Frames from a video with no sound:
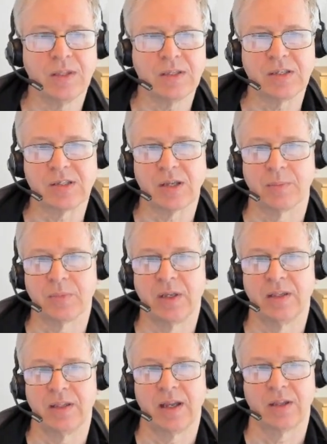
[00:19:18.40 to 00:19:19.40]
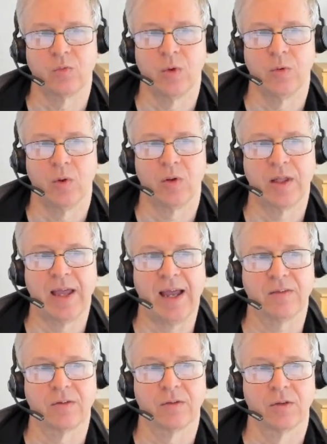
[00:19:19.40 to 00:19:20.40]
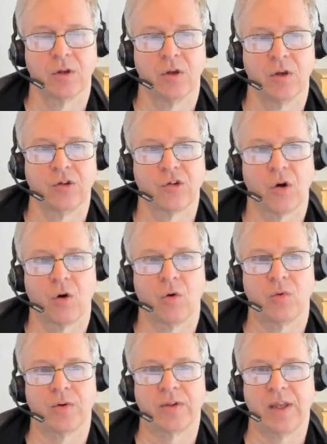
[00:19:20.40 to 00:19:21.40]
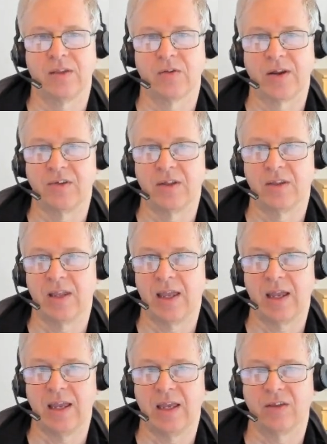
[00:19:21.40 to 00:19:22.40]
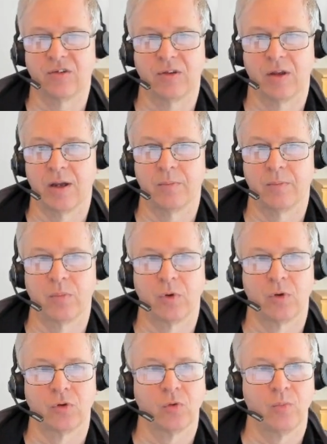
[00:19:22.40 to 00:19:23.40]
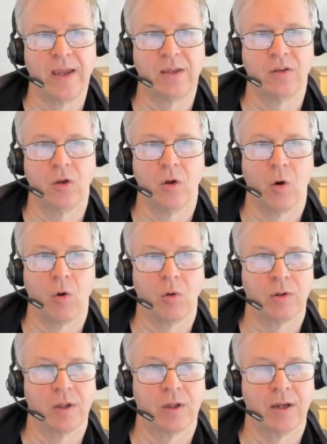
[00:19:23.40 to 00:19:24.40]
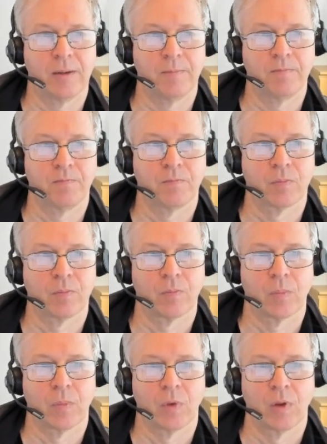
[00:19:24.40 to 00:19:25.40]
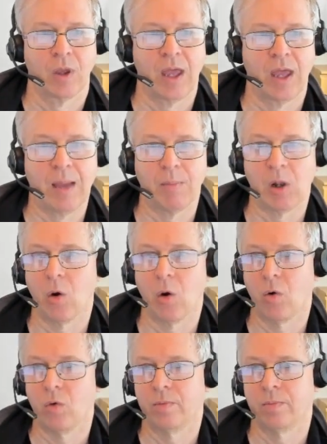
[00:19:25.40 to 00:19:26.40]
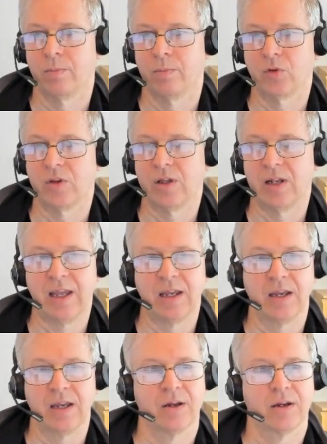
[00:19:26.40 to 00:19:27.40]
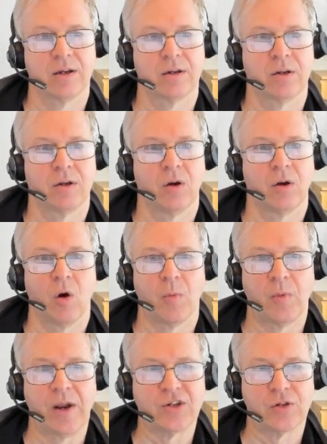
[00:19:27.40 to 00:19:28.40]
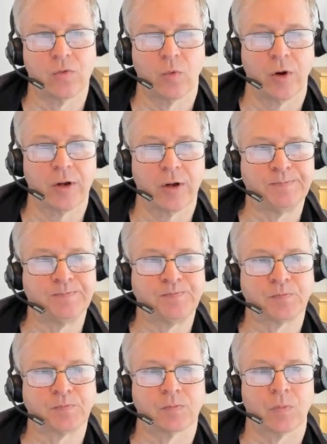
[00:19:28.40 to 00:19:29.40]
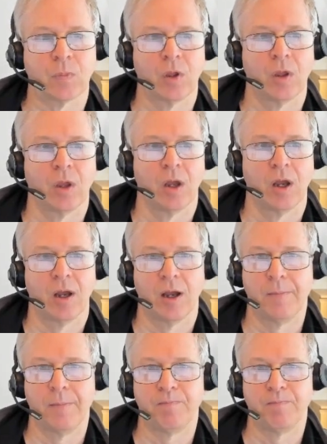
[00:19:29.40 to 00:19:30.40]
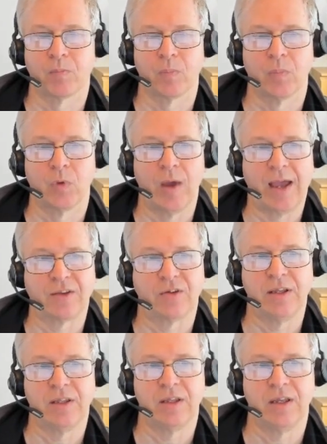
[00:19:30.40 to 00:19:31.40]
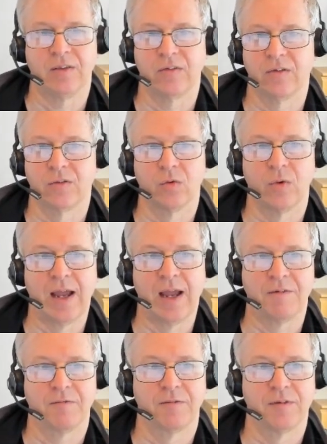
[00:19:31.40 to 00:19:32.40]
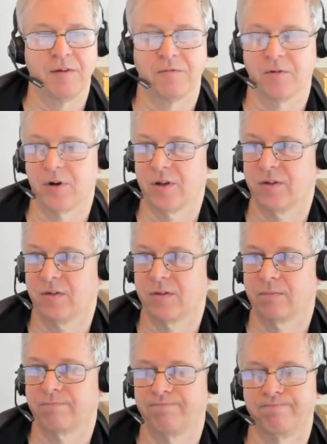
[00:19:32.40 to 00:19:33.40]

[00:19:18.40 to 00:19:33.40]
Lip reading: this is something that we will get. So the interesting thing is to make the whole MLO multi-link operation work, you actually need to have different